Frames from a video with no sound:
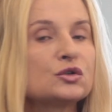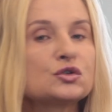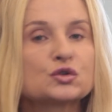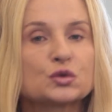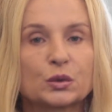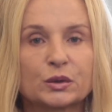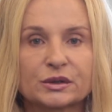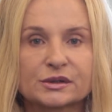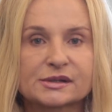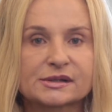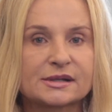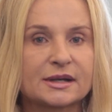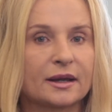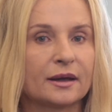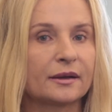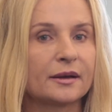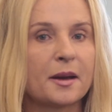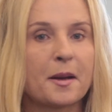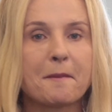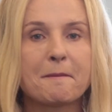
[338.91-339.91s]

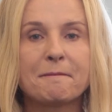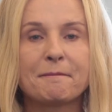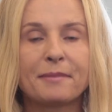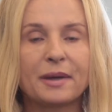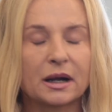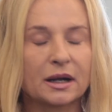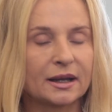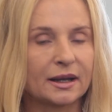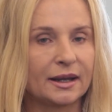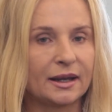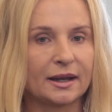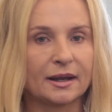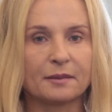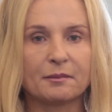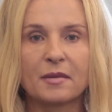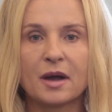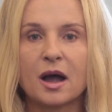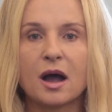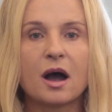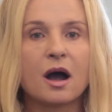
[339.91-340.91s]
Doylestown,
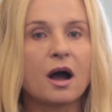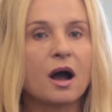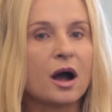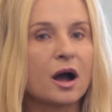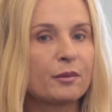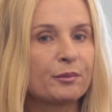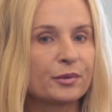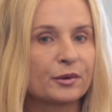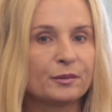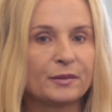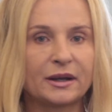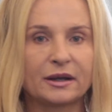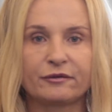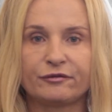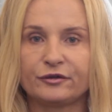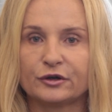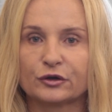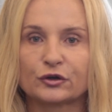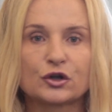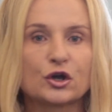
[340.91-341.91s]
Buckingham, Upper
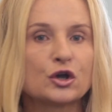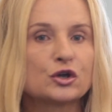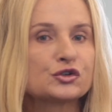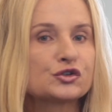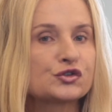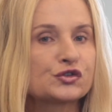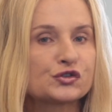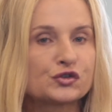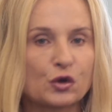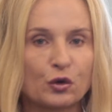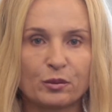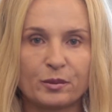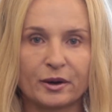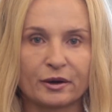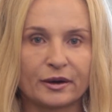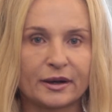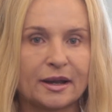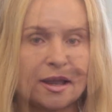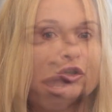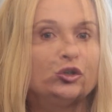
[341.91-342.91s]
Makefield,
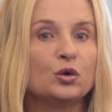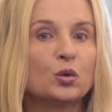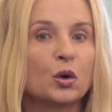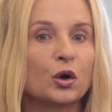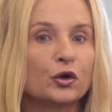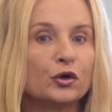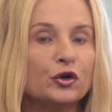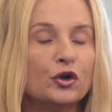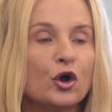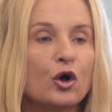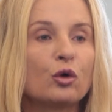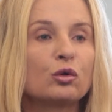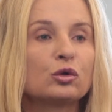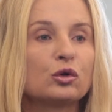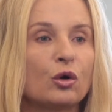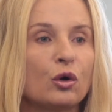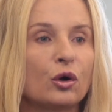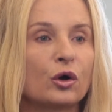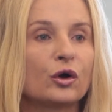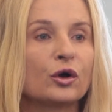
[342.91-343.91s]
Solebury. You are no
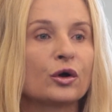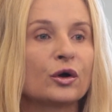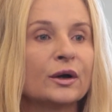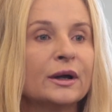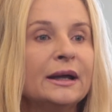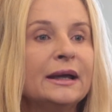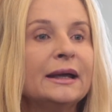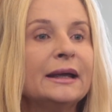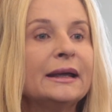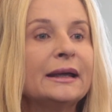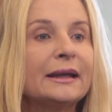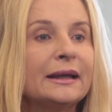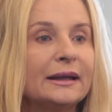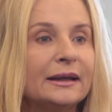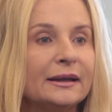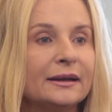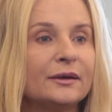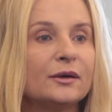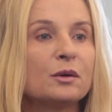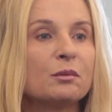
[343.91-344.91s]
longer
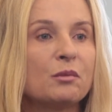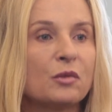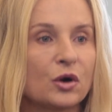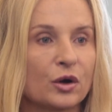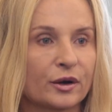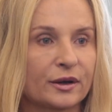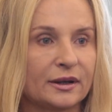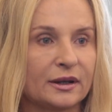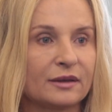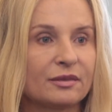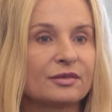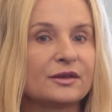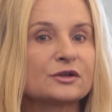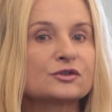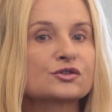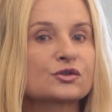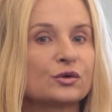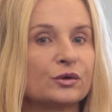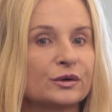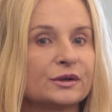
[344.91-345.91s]
in a market
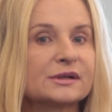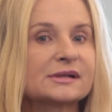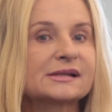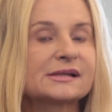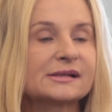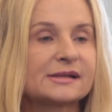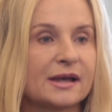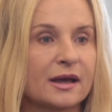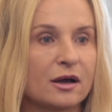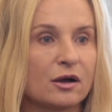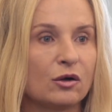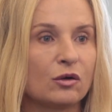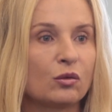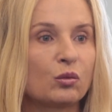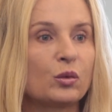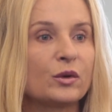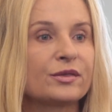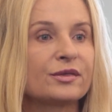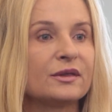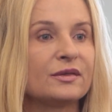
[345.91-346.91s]
that's going to sell
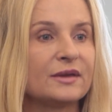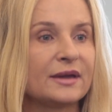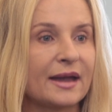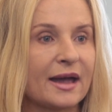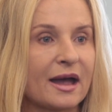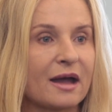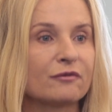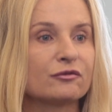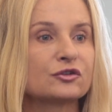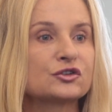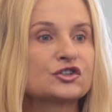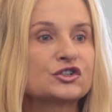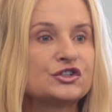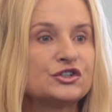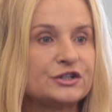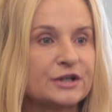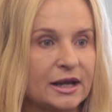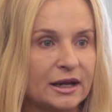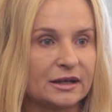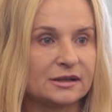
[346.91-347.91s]
within the
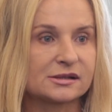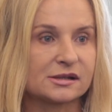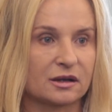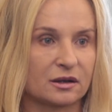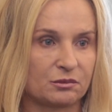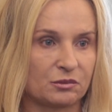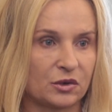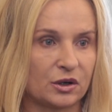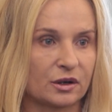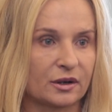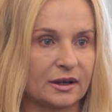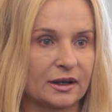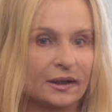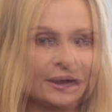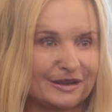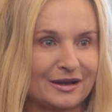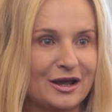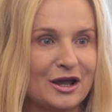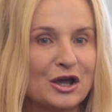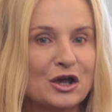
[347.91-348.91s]
average days on
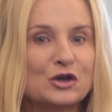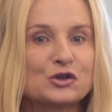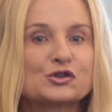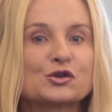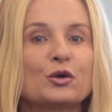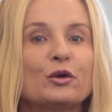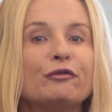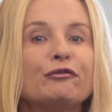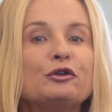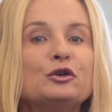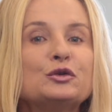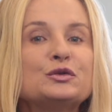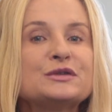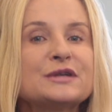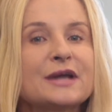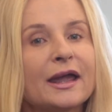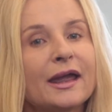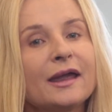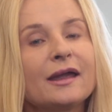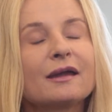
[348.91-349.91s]
market. So if you
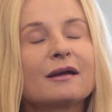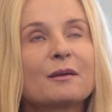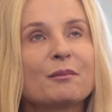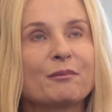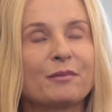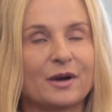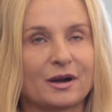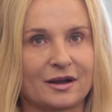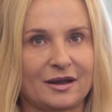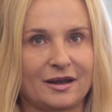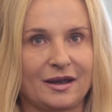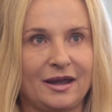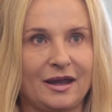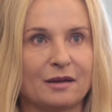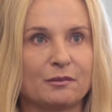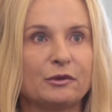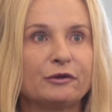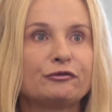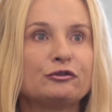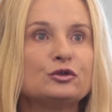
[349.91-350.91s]
take
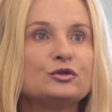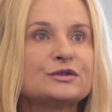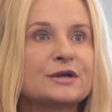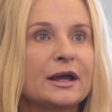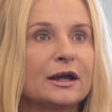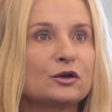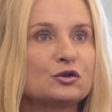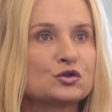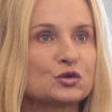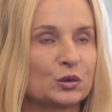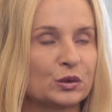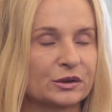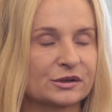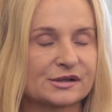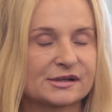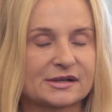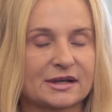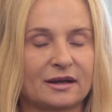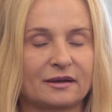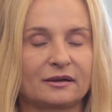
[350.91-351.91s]
Buckingham, if you take
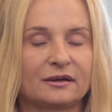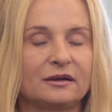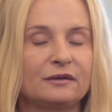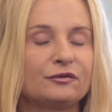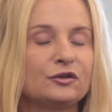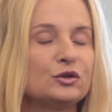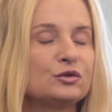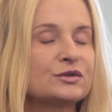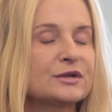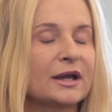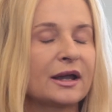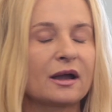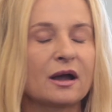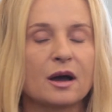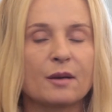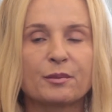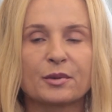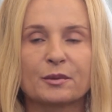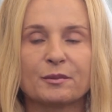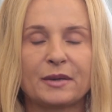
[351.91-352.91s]
Doylestown, and if you take
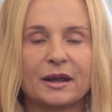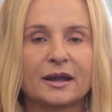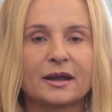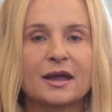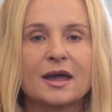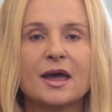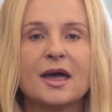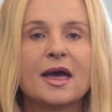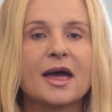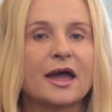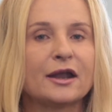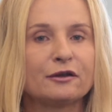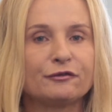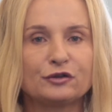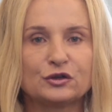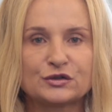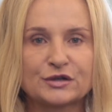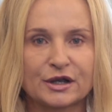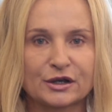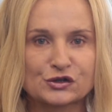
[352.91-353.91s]
Upper Make, and
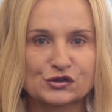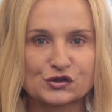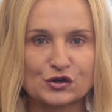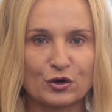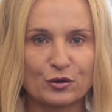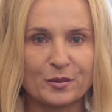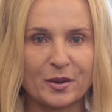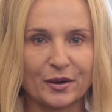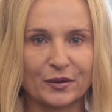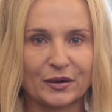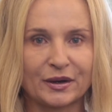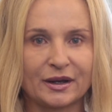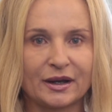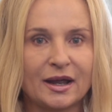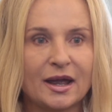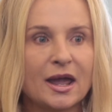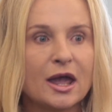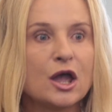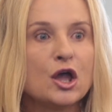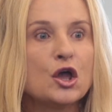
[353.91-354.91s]
if you take
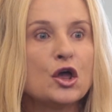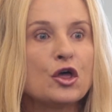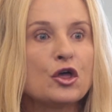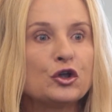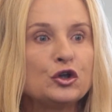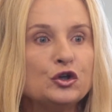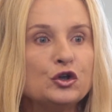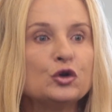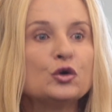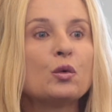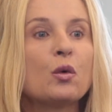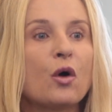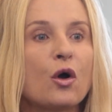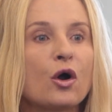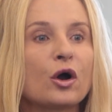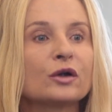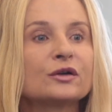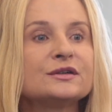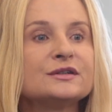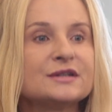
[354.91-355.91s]
Solebury, you
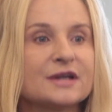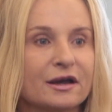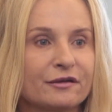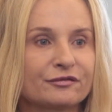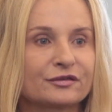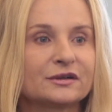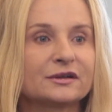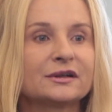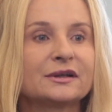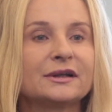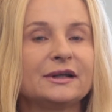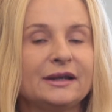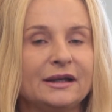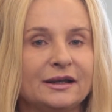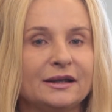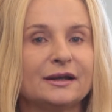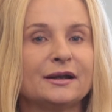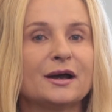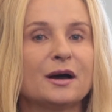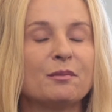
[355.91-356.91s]
are definitely
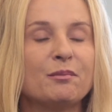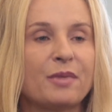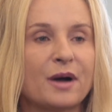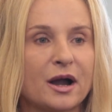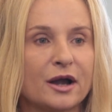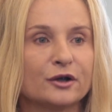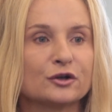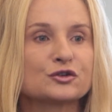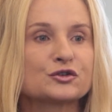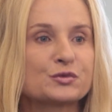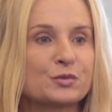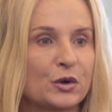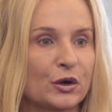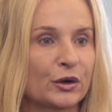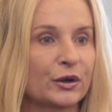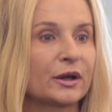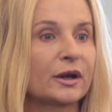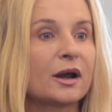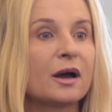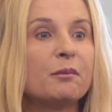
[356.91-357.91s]
in a buyer's
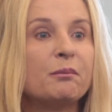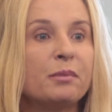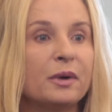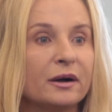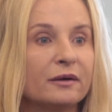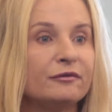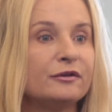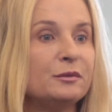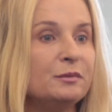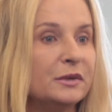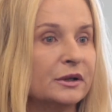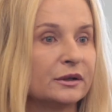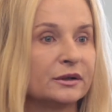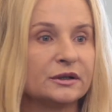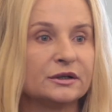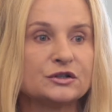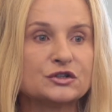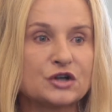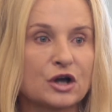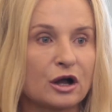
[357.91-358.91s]
market above $1
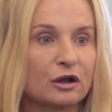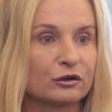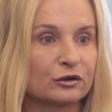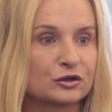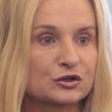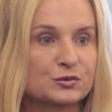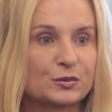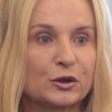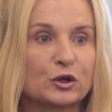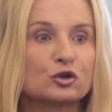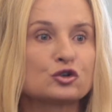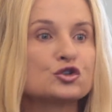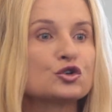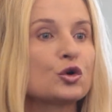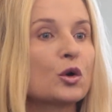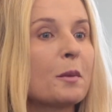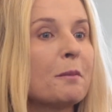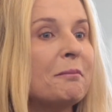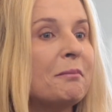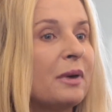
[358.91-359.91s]
million, because
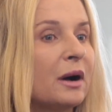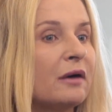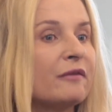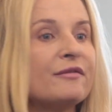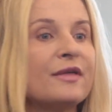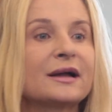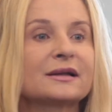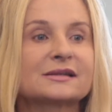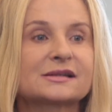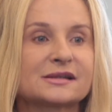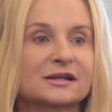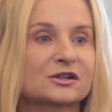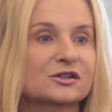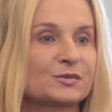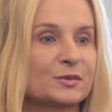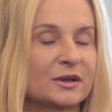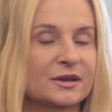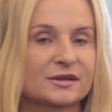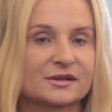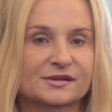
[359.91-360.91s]
you're above that
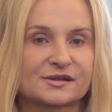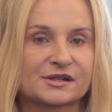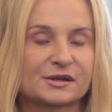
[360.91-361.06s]
6 months of